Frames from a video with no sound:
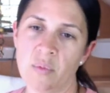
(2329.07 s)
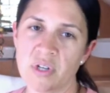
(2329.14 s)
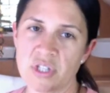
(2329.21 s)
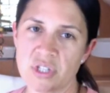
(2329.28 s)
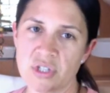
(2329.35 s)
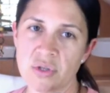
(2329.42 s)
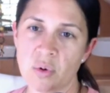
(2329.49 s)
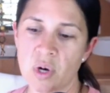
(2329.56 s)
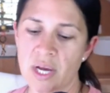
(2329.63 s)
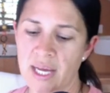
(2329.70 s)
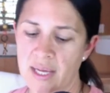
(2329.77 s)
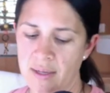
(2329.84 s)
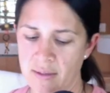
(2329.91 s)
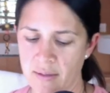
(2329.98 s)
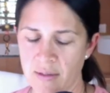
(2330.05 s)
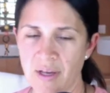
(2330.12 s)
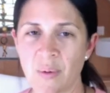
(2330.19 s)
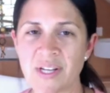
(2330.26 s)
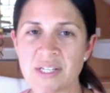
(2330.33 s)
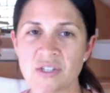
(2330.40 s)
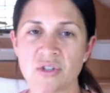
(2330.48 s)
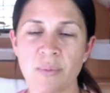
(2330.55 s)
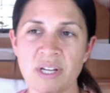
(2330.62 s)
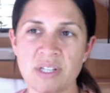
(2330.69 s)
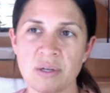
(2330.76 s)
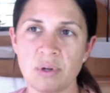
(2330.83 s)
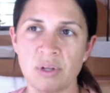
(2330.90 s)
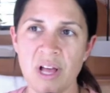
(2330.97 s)
which Joy, oh, I didn't do my
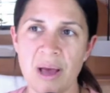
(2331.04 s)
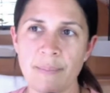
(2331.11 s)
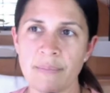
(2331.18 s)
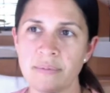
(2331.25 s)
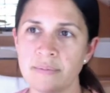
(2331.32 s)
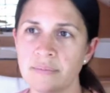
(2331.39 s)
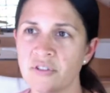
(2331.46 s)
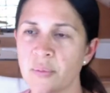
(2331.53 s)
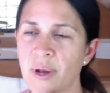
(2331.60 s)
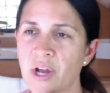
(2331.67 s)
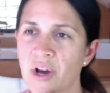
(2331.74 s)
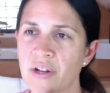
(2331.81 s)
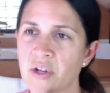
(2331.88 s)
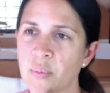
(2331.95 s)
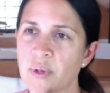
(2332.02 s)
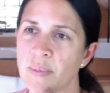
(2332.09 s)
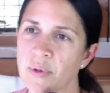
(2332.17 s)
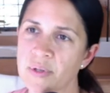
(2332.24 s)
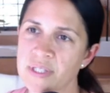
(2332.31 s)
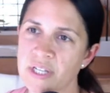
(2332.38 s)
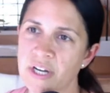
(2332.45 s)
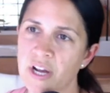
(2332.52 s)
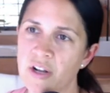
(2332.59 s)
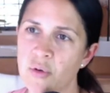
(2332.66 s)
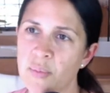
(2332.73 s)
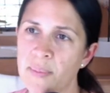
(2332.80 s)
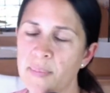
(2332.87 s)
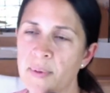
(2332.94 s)
double clap for my audio people. Sorry,
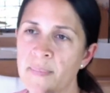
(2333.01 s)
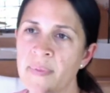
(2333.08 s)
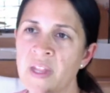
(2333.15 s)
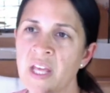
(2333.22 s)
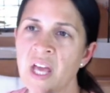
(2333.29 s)
audio people.